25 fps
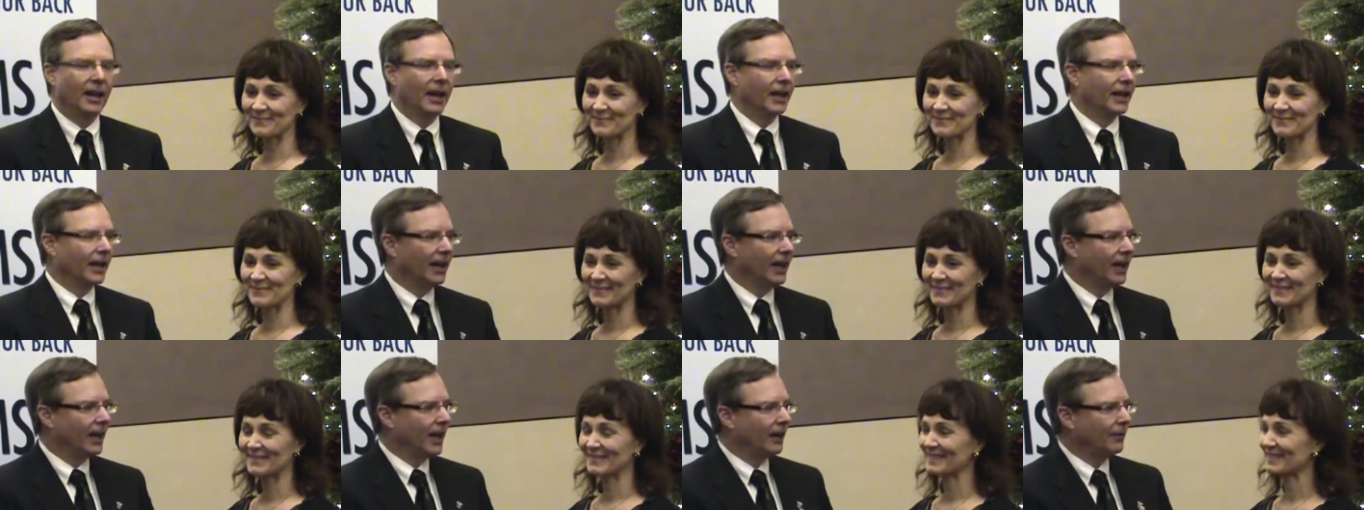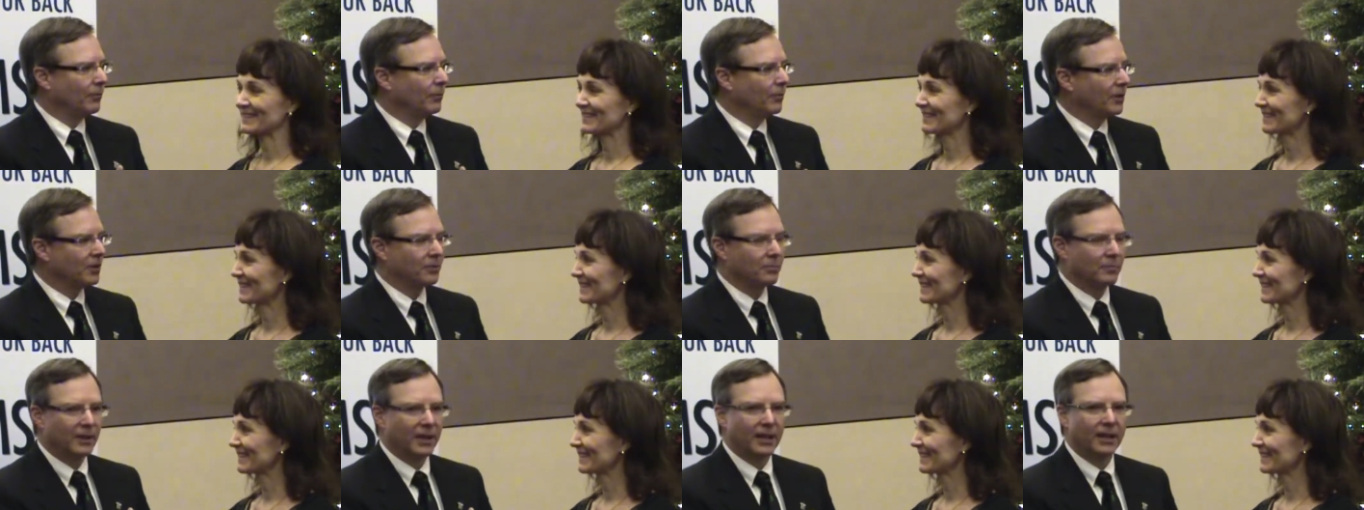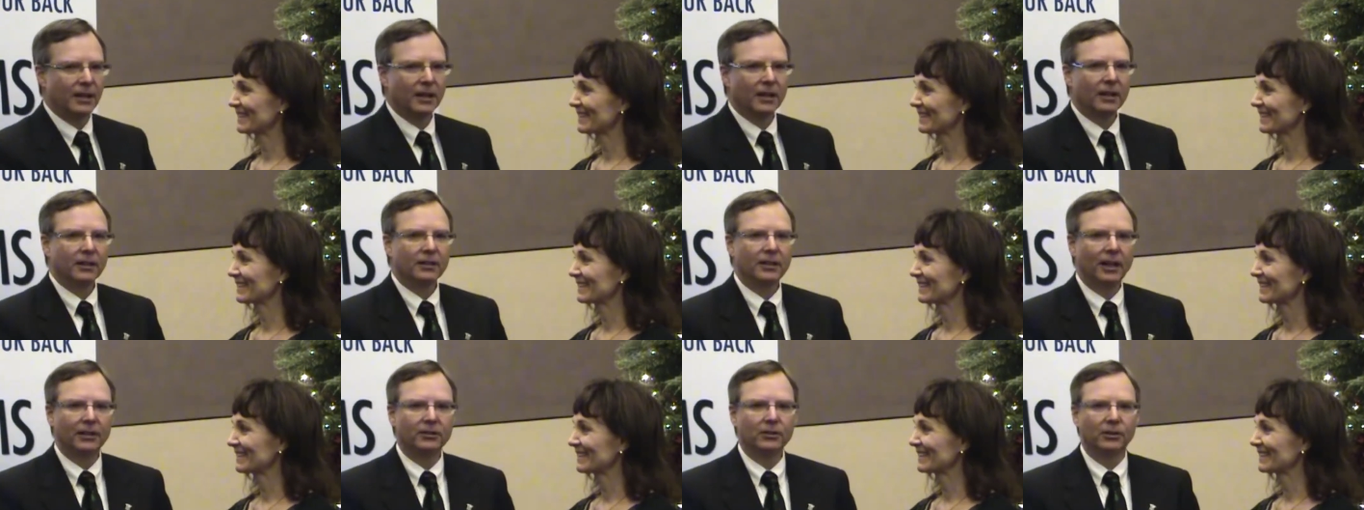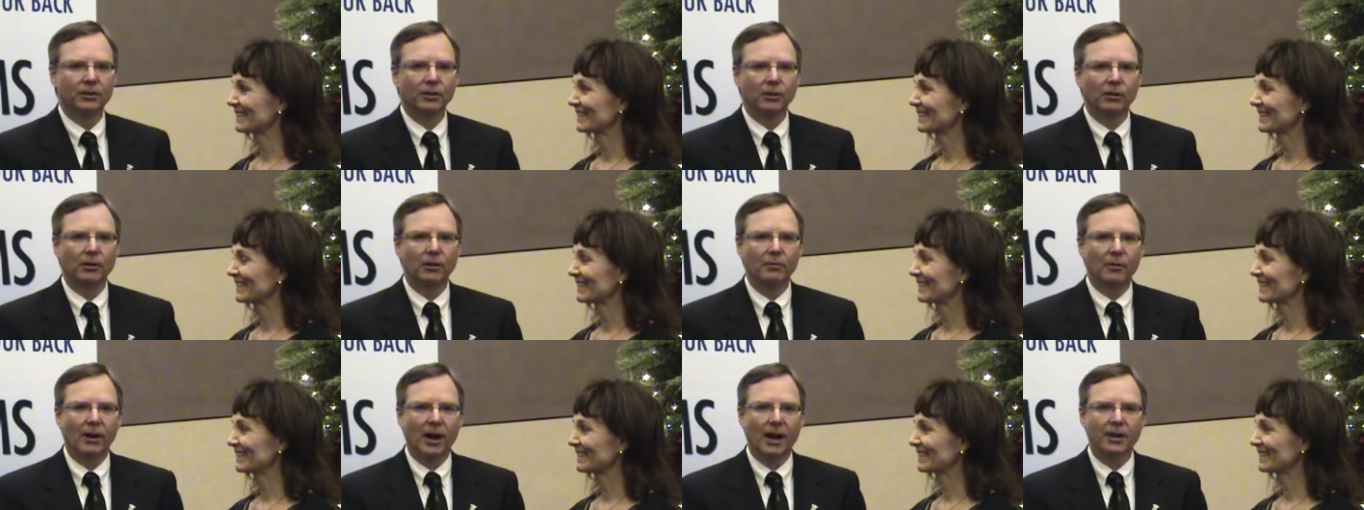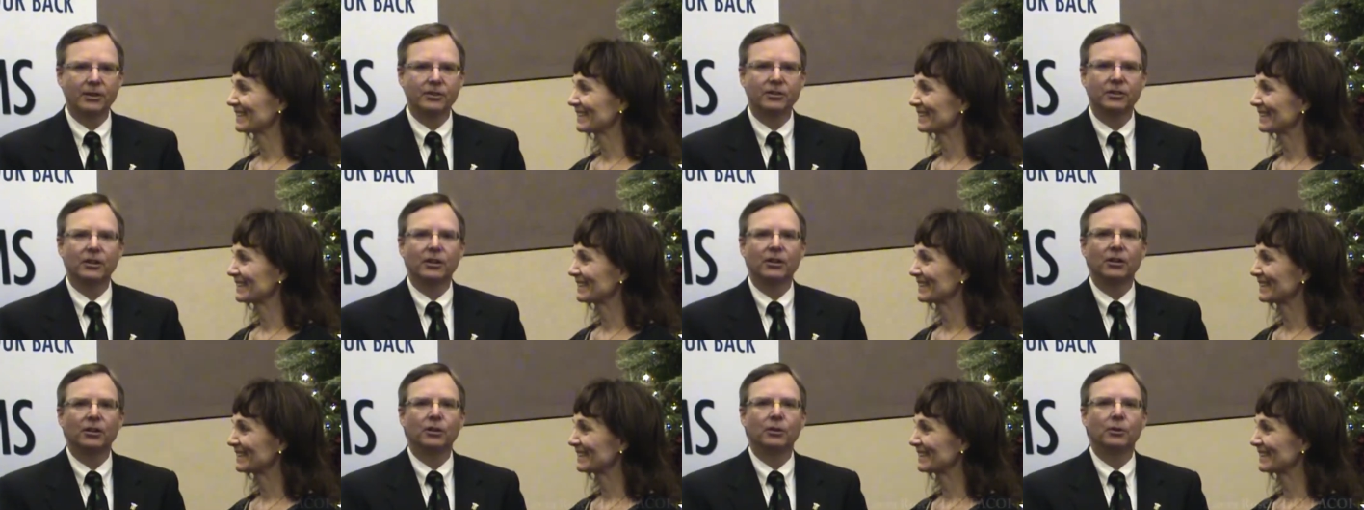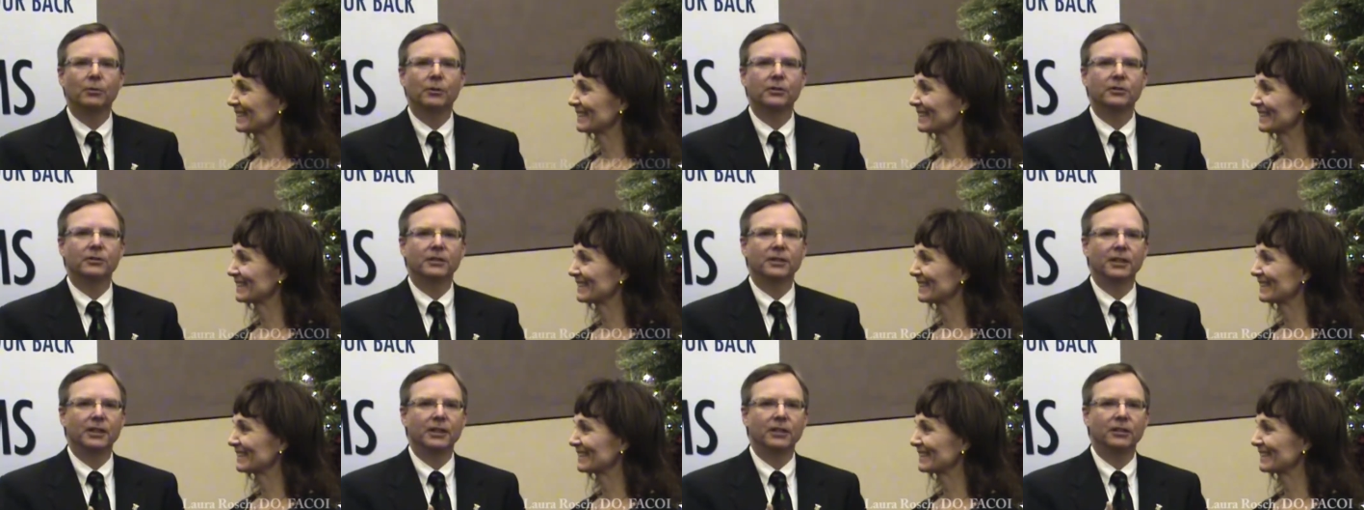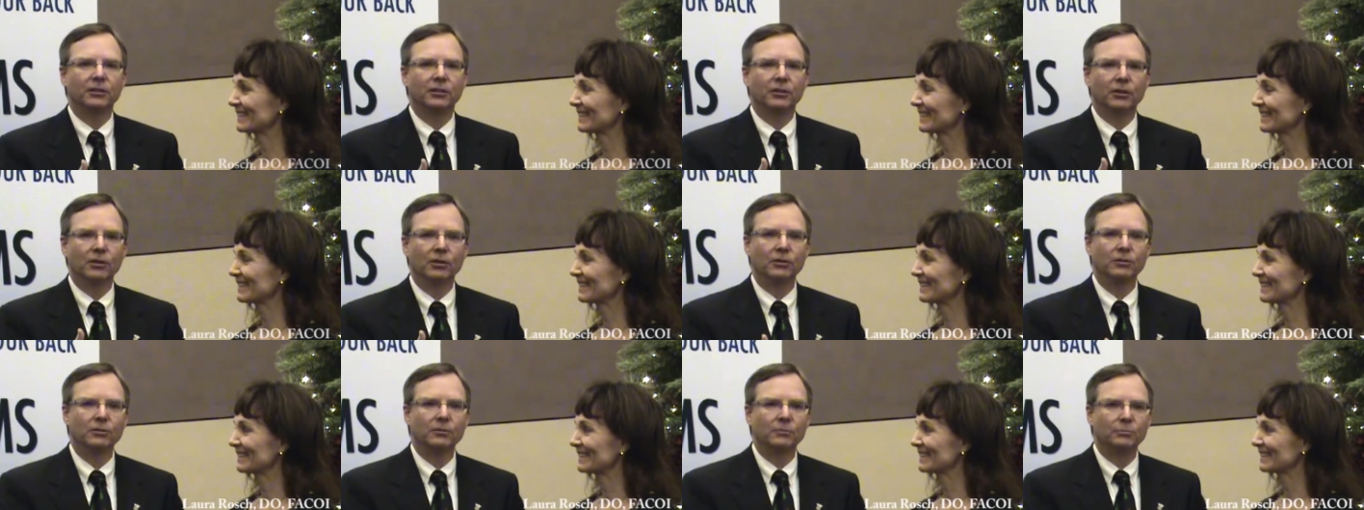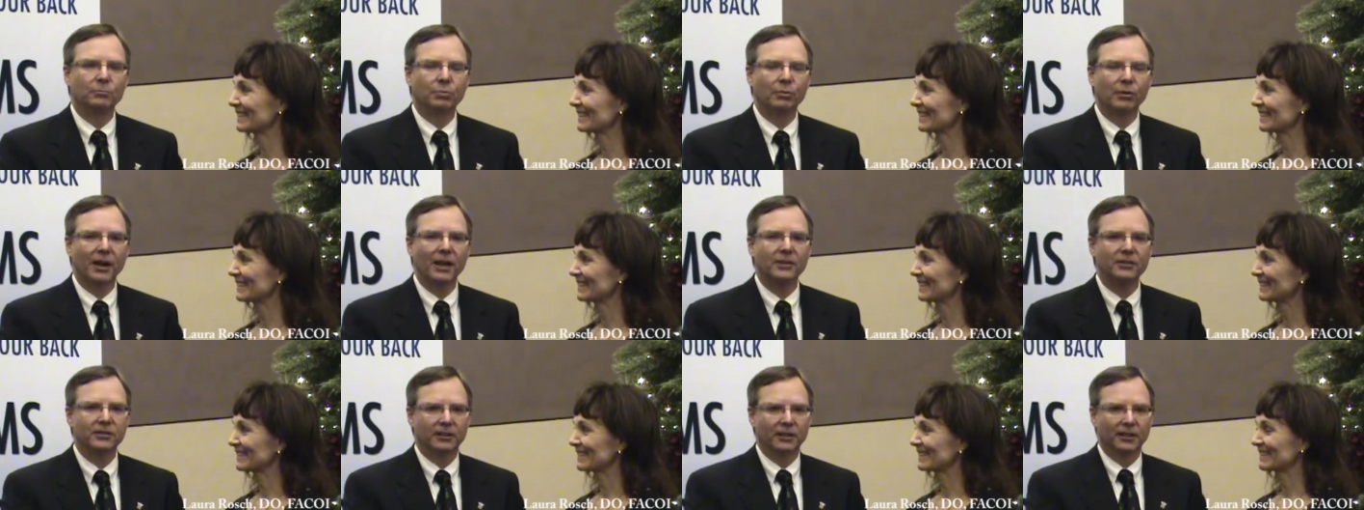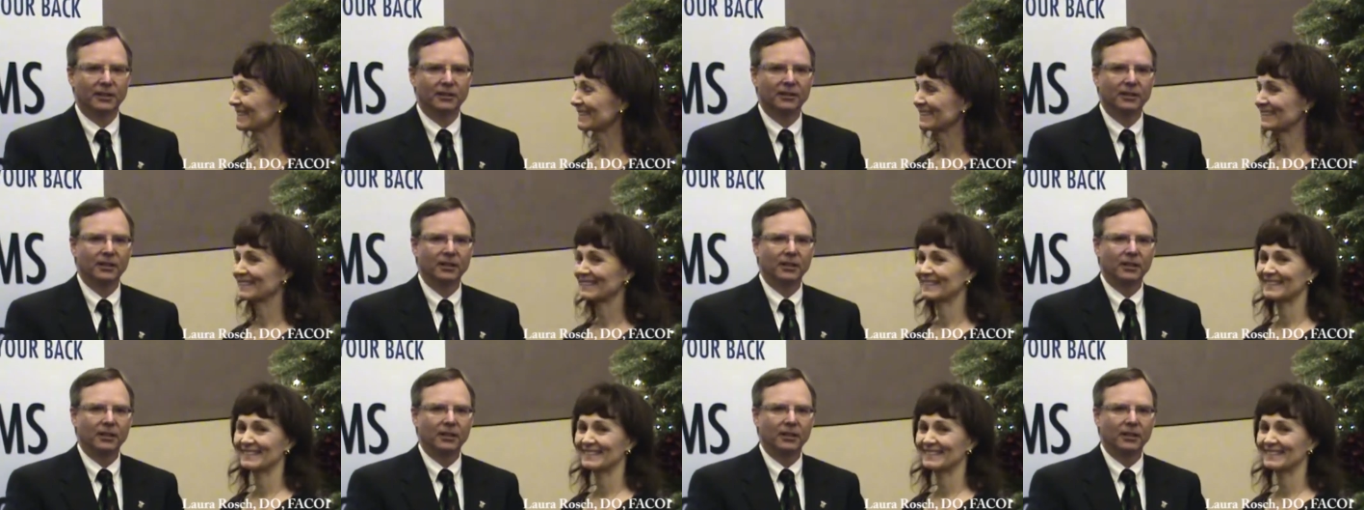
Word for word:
Speaker 1: And I have with me Dr. Laura Rosch, who is the new president